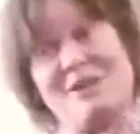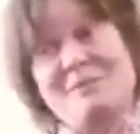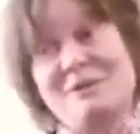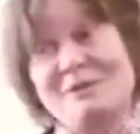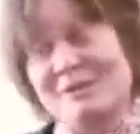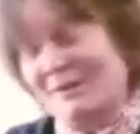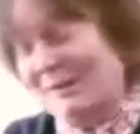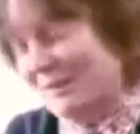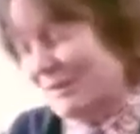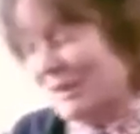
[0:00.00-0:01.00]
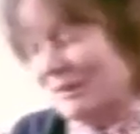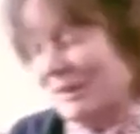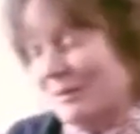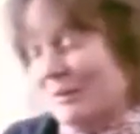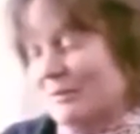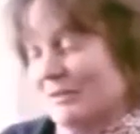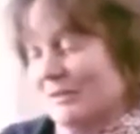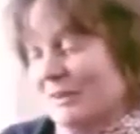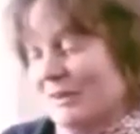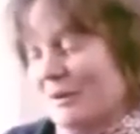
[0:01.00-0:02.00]
I mean, certainly one's
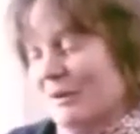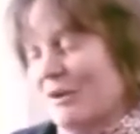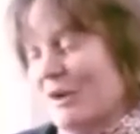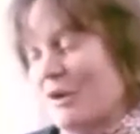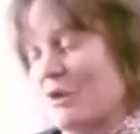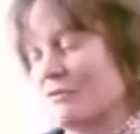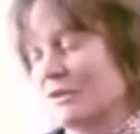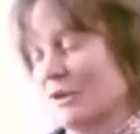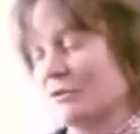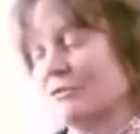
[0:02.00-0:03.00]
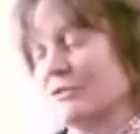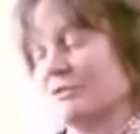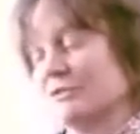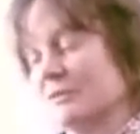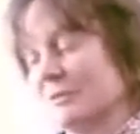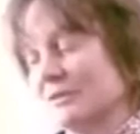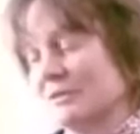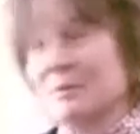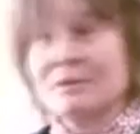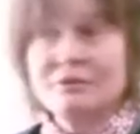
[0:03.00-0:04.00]
overconfidence in
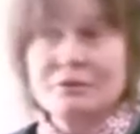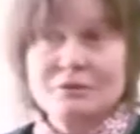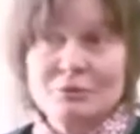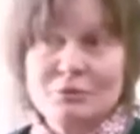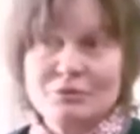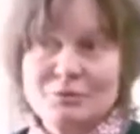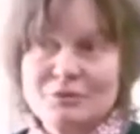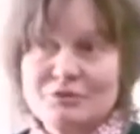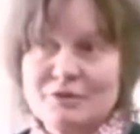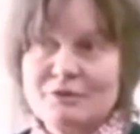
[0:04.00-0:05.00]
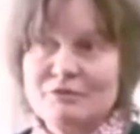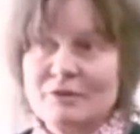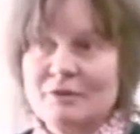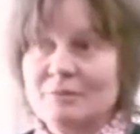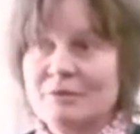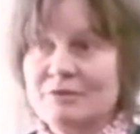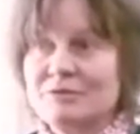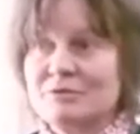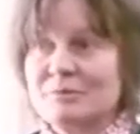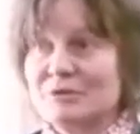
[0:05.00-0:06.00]
one's ability to alter oneself can be
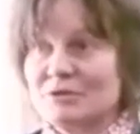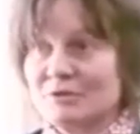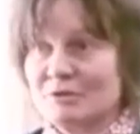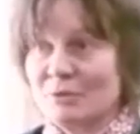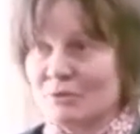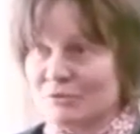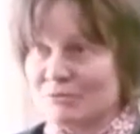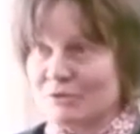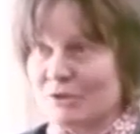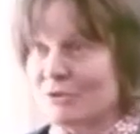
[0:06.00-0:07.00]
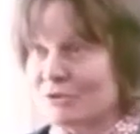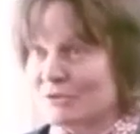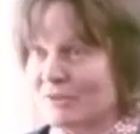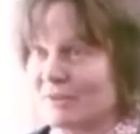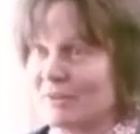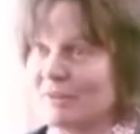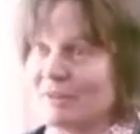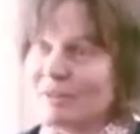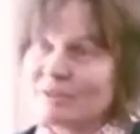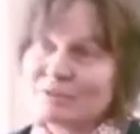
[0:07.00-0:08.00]
just as much a cause of disaster
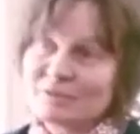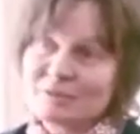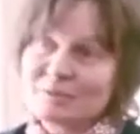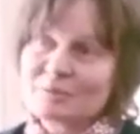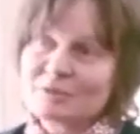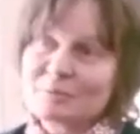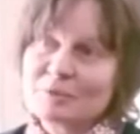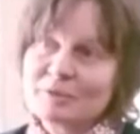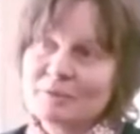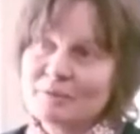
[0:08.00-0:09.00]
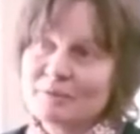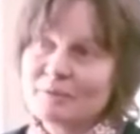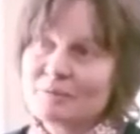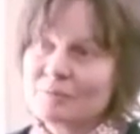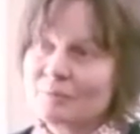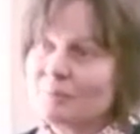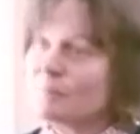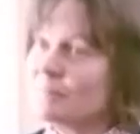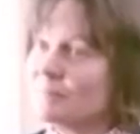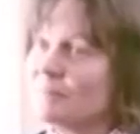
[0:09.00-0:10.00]
as simply
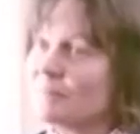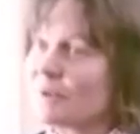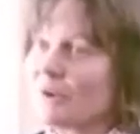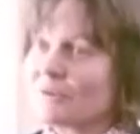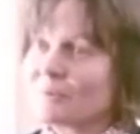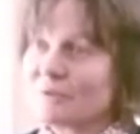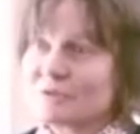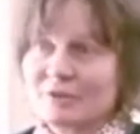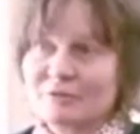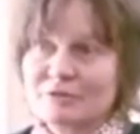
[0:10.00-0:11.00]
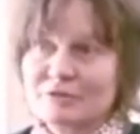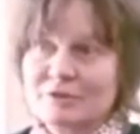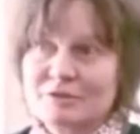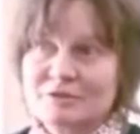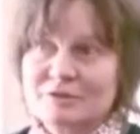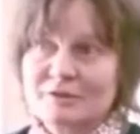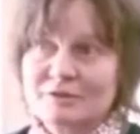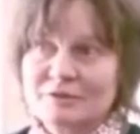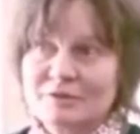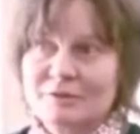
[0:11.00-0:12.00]
regarding oneself as
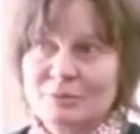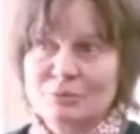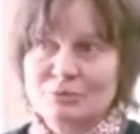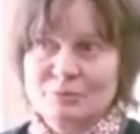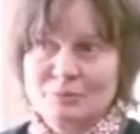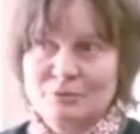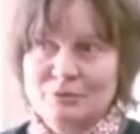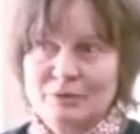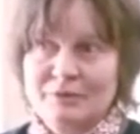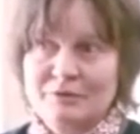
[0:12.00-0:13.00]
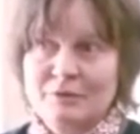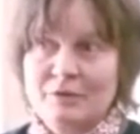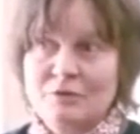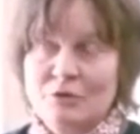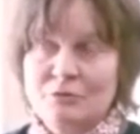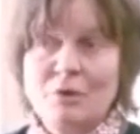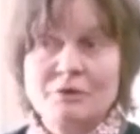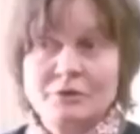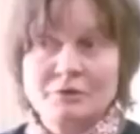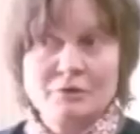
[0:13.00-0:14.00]
unalterable and not
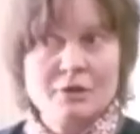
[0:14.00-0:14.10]
wanting to